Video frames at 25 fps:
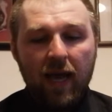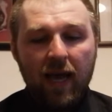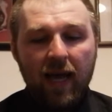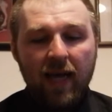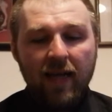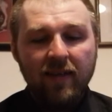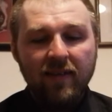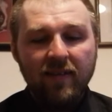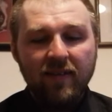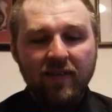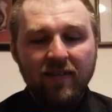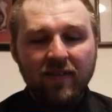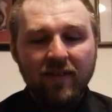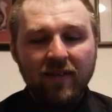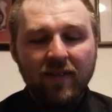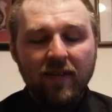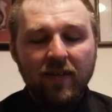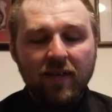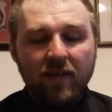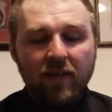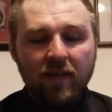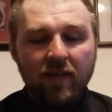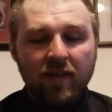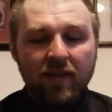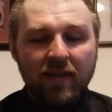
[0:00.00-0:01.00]
And
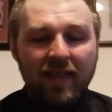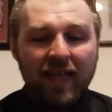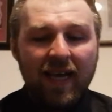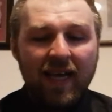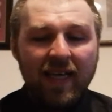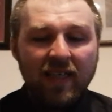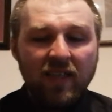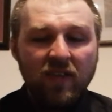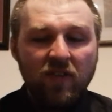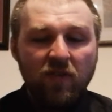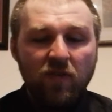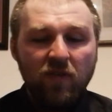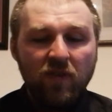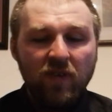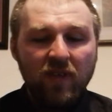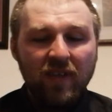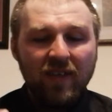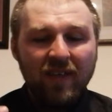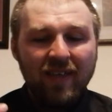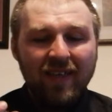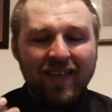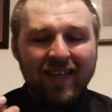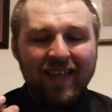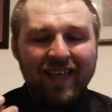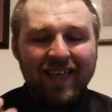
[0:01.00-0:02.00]
that is
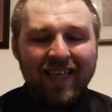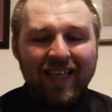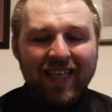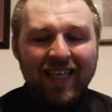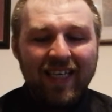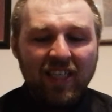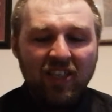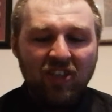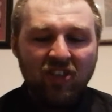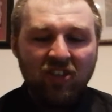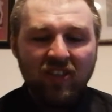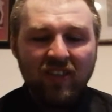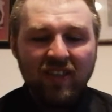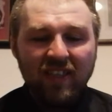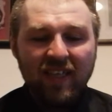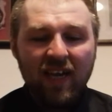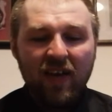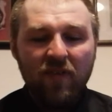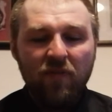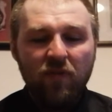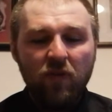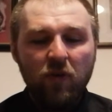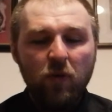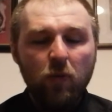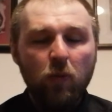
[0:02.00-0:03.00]
for each and
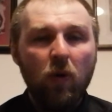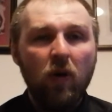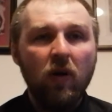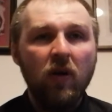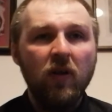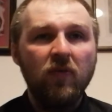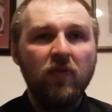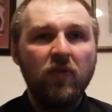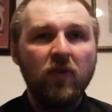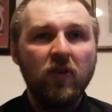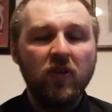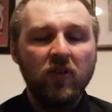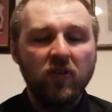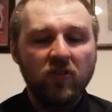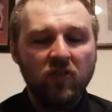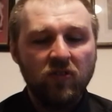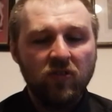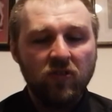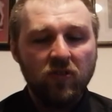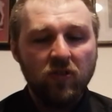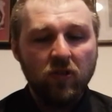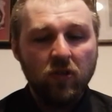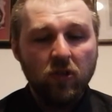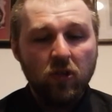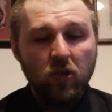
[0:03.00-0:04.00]
every one of
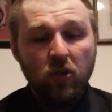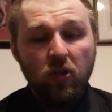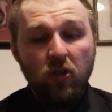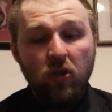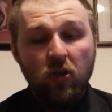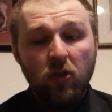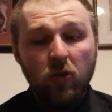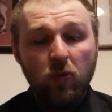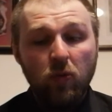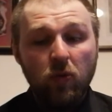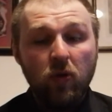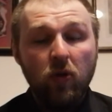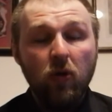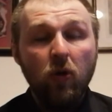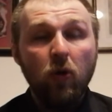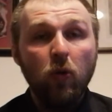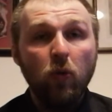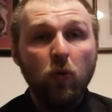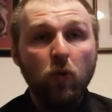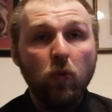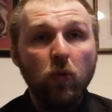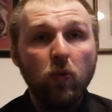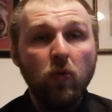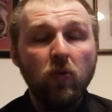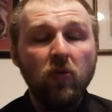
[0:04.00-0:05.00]
us who
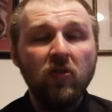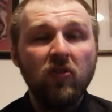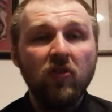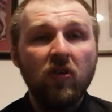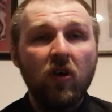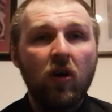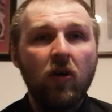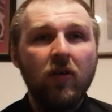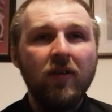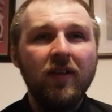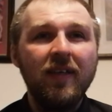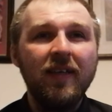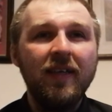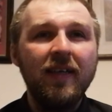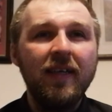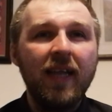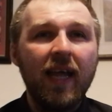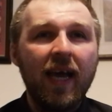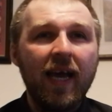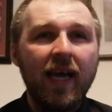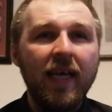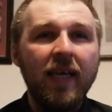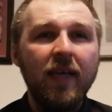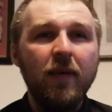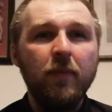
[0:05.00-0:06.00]
calls on the
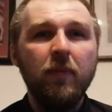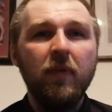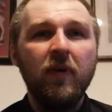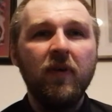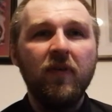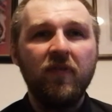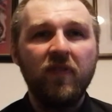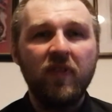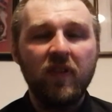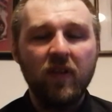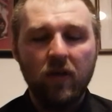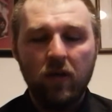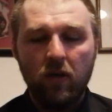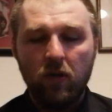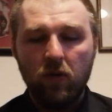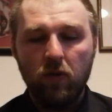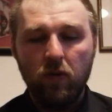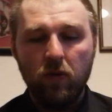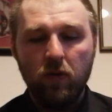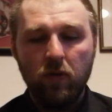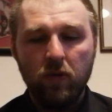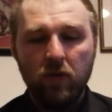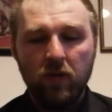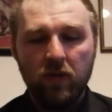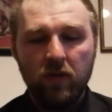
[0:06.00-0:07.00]
name of the
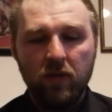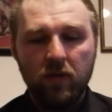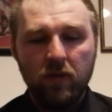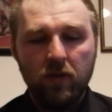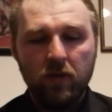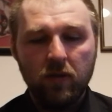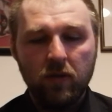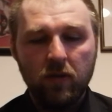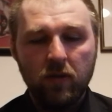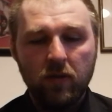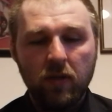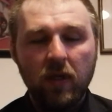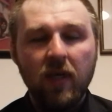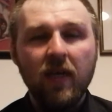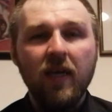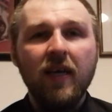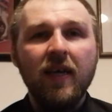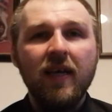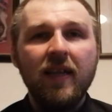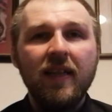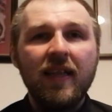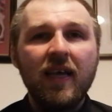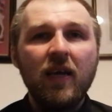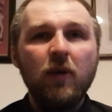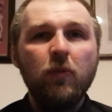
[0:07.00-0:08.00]
Lord.
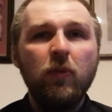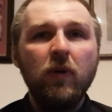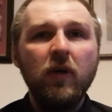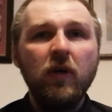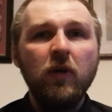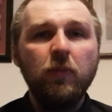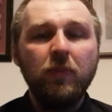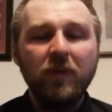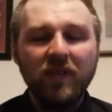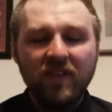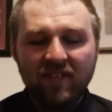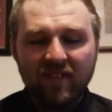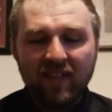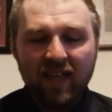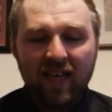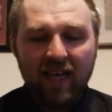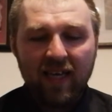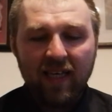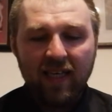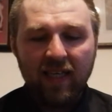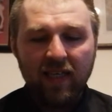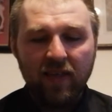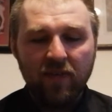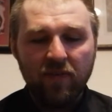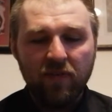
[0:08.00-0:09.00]
They will be
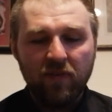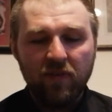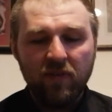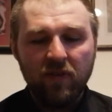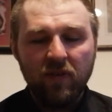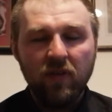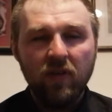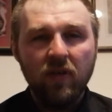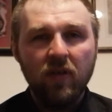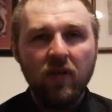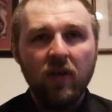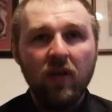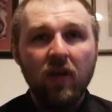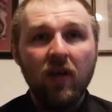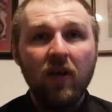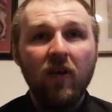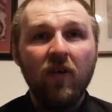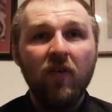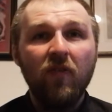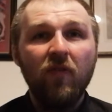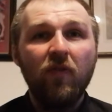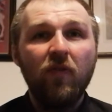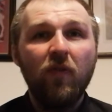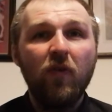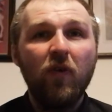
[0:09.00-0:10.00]
saved
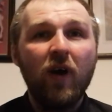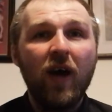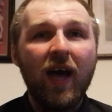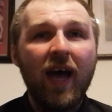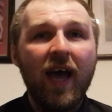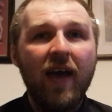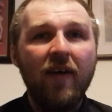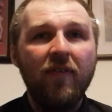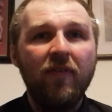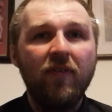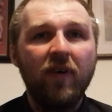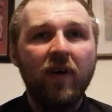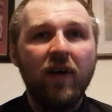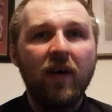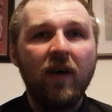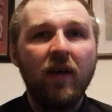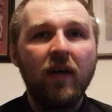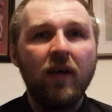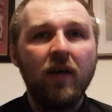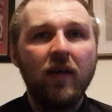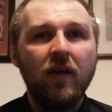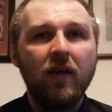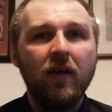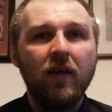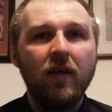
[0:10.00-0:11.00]
forever.
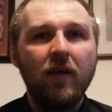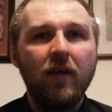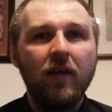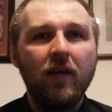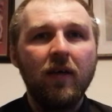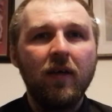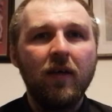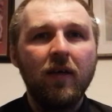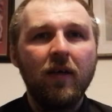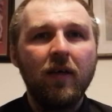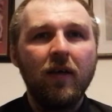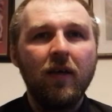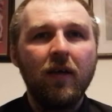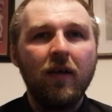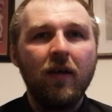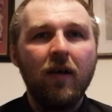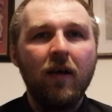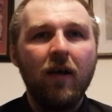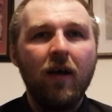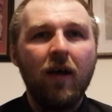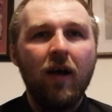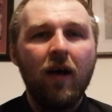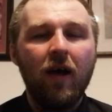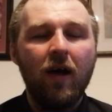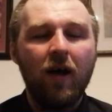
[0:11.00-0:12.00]

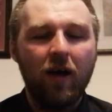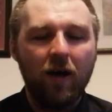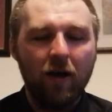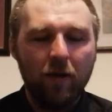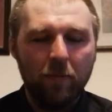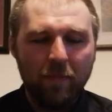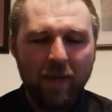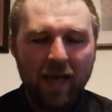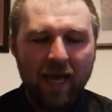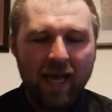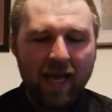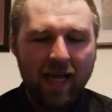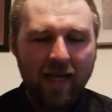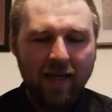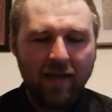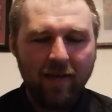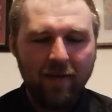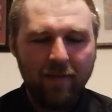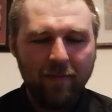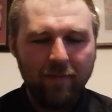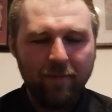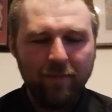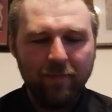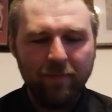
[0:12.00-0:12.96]
Amen.